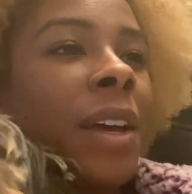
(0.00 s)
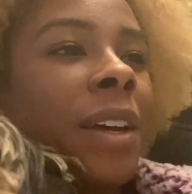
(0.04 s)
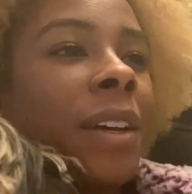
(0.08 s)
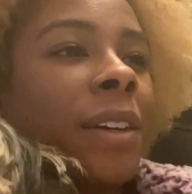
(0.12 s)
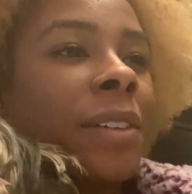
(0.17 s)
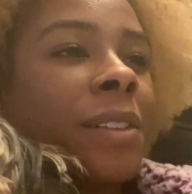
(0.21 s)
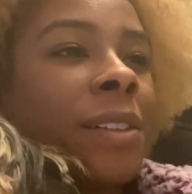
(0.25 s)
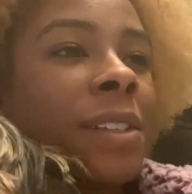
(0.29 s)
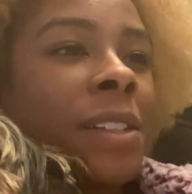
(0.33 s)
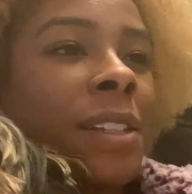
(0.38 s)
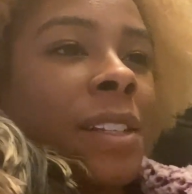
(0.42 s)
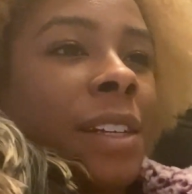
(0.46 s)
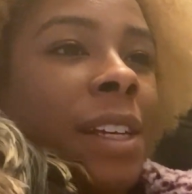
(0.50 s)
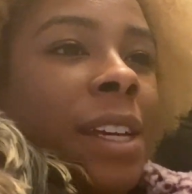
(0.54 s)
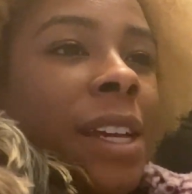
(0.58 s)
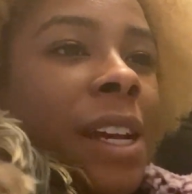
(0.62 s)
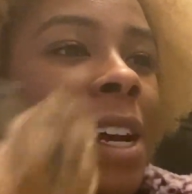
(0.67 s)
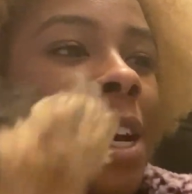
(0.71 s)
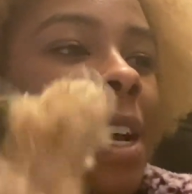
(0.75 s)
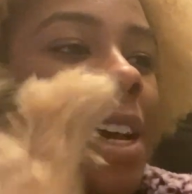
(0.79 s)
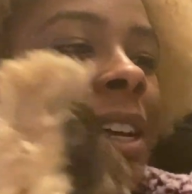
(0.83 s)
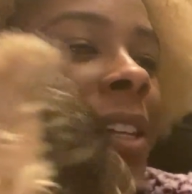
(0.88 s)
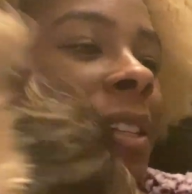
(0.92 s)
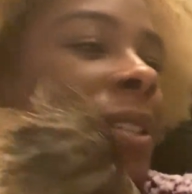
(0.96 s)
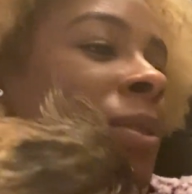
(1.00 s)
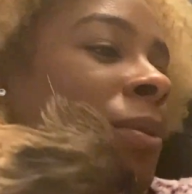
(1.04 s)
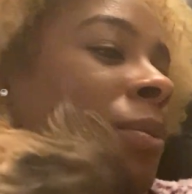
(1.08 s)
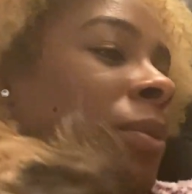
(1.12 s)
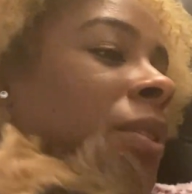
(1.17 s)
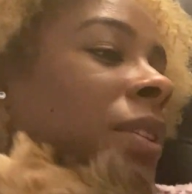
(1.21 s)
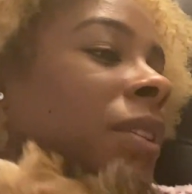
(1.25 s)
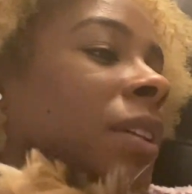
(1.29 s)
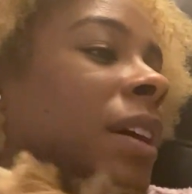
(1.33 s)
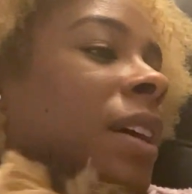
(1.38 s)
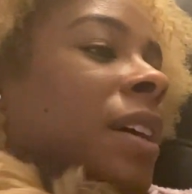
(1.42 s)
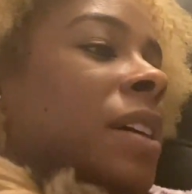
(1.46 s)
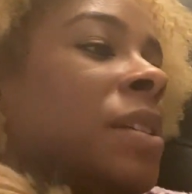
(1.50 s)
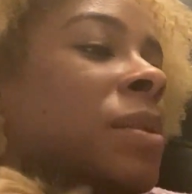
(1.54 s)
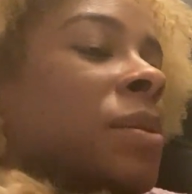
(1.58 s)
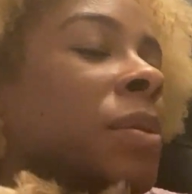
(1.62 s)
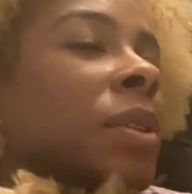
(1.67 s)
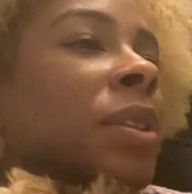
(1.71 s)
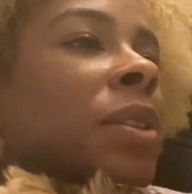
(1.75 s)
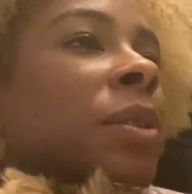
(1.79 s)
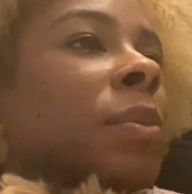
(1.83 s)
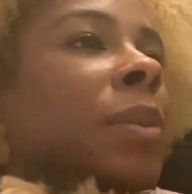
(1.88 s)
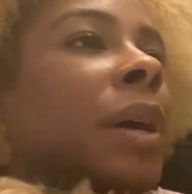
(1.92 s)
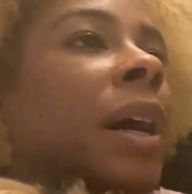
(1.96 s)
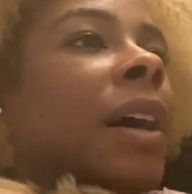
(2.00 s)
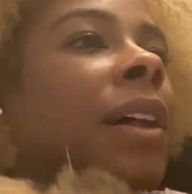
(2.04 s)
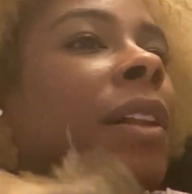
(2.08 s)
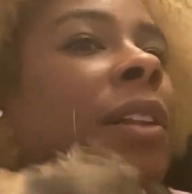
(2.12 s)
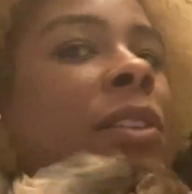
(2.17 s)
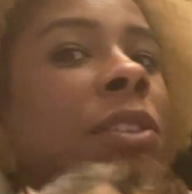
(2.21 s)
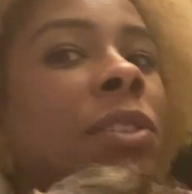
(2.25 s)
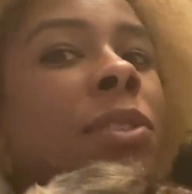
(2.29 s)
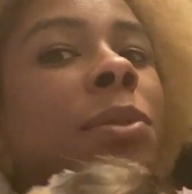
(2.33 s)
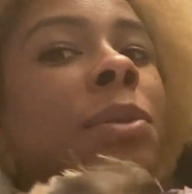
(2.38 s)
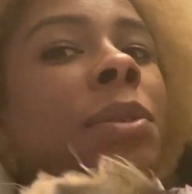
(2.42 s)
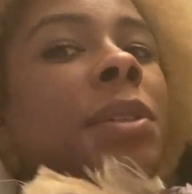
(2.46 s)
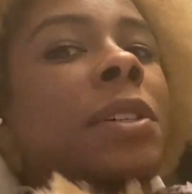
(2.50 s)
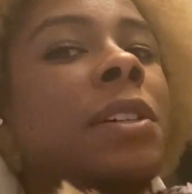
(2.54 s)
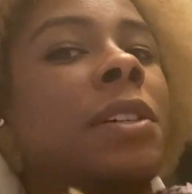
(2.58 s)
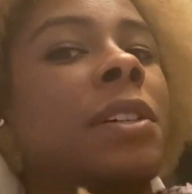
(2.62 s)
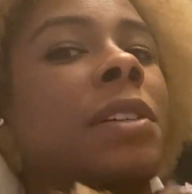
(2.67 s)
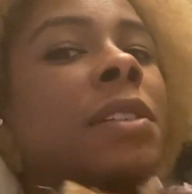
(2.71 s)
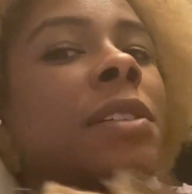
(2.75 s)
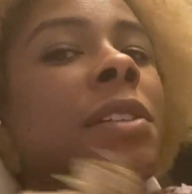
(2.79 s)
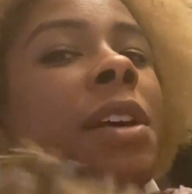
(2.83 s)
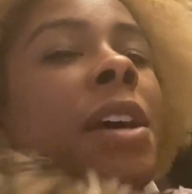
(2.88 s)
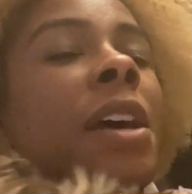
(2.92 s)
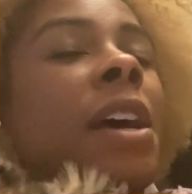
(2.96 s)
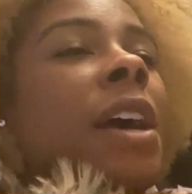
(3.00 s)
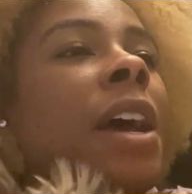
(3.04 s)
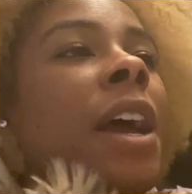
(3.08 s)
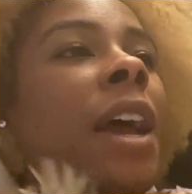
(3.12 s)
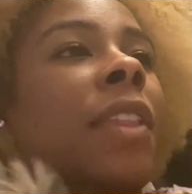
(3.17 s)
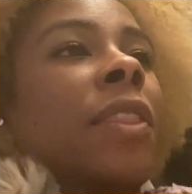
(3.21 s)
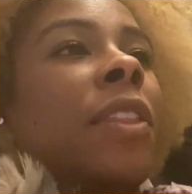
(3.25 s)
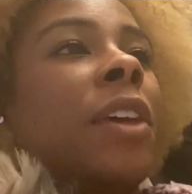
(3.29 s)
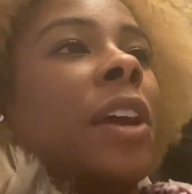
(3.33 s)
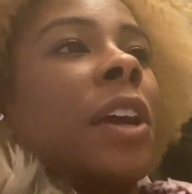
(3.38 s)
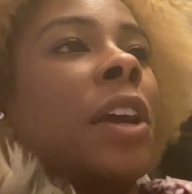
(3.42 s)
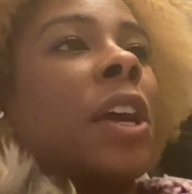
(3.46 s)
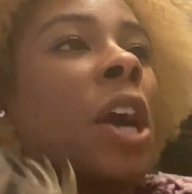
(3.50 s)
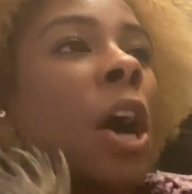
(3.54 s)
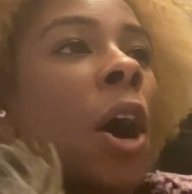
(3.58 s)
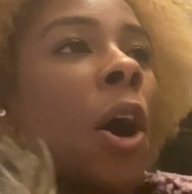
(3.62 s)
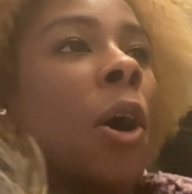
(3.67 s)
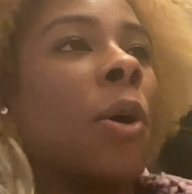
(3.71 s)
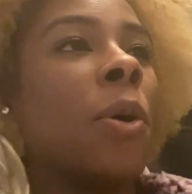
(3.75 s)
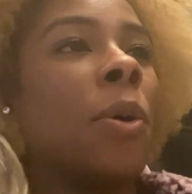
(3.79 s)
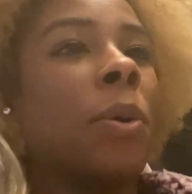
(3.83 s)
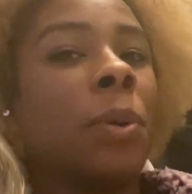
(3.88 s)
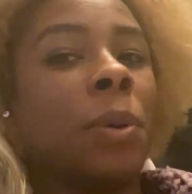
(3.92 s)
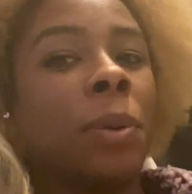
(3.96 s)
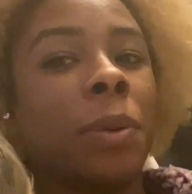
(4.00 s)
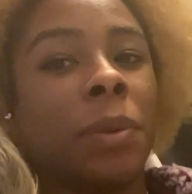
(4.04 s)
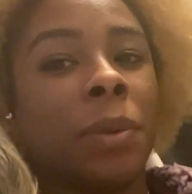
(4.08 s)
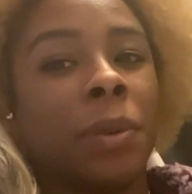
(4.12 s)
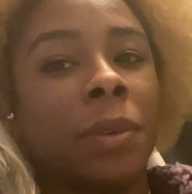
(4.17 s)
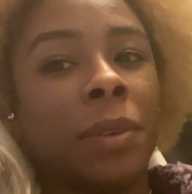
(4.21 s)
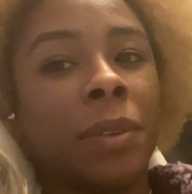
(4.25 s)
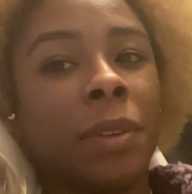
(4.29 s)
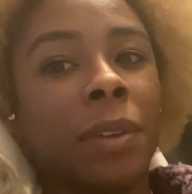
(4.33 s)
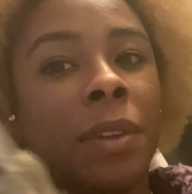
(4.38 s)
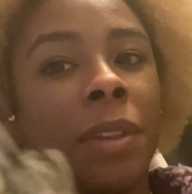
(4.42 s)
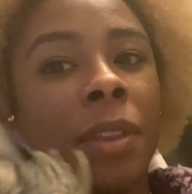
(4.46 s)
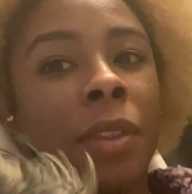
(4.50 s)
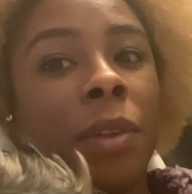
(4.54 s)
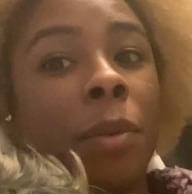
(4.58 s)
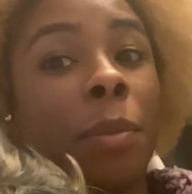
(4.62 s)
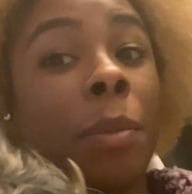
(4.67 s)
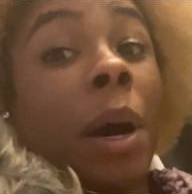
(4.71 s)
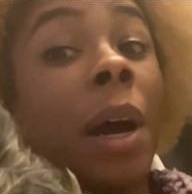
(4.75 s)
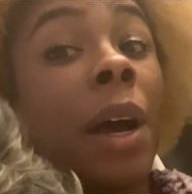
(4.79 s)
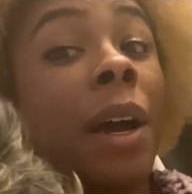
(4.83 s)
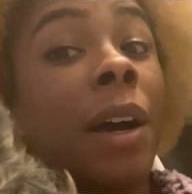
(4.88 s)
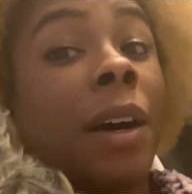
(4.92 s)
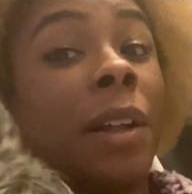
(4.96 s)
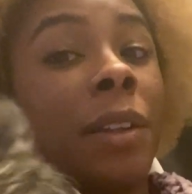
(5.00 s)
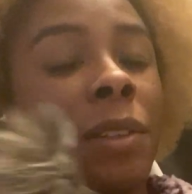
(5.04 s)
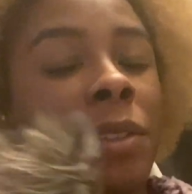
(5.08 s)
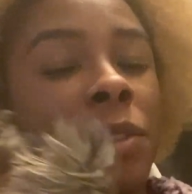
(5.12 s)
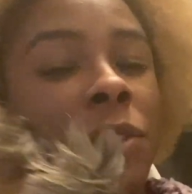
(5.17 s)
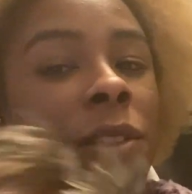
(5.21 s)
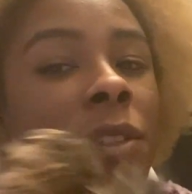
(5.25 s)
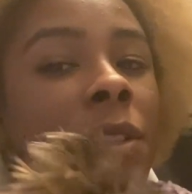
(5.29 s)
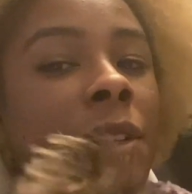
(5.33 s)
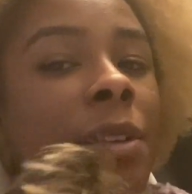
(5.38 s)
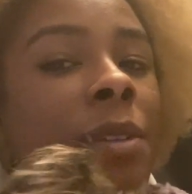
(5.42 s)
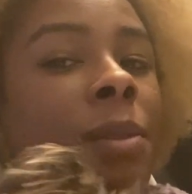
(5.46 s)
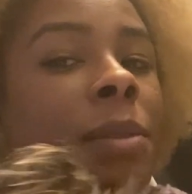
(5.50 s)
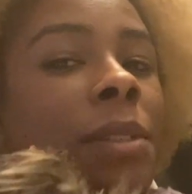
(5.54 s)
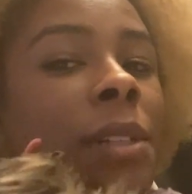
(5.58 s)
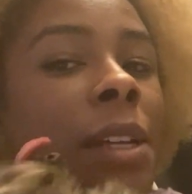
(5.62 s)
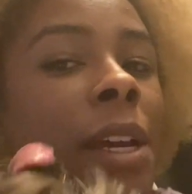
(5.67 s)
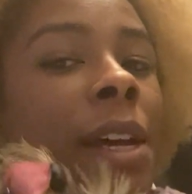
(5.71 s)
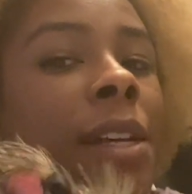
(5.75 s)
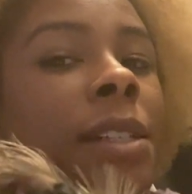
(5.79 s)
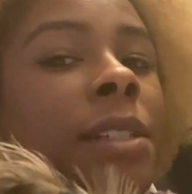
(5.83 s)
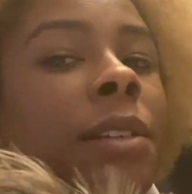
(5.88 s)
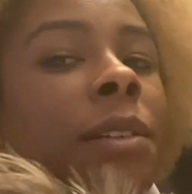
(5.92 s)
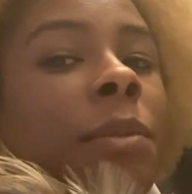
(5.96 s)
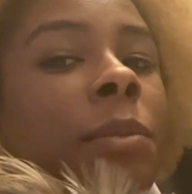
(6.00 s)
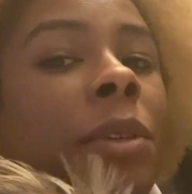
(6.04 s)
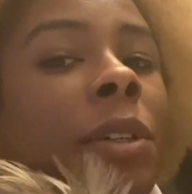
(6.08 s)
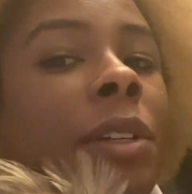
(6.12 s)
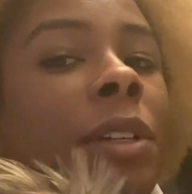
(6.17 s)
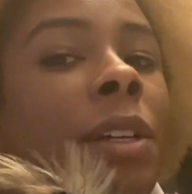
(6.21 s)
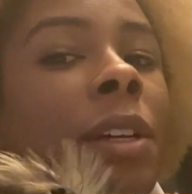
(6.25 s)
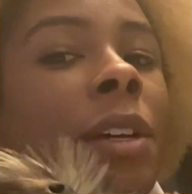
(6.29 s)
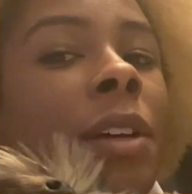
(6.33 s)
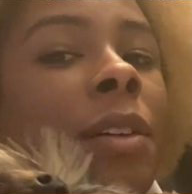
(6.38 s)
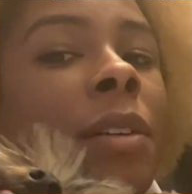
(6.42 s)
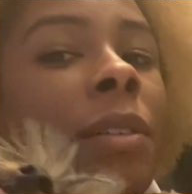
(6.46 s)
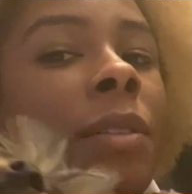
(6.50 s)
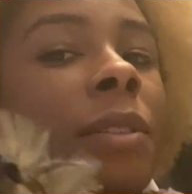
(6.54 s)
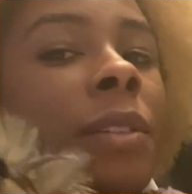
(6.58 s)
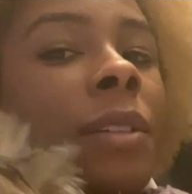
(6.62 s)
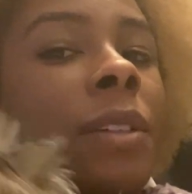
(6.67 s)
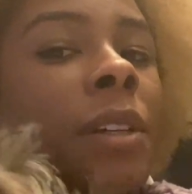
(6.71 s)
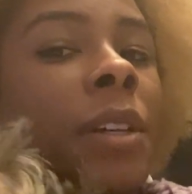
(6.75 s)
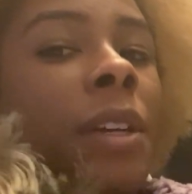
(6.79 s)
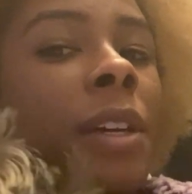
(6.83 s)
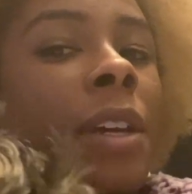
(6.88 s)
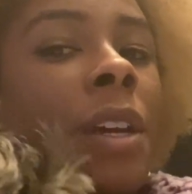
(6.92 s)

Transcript: it was like I had to realize what the biology was and then code the biology that it was asking me to code.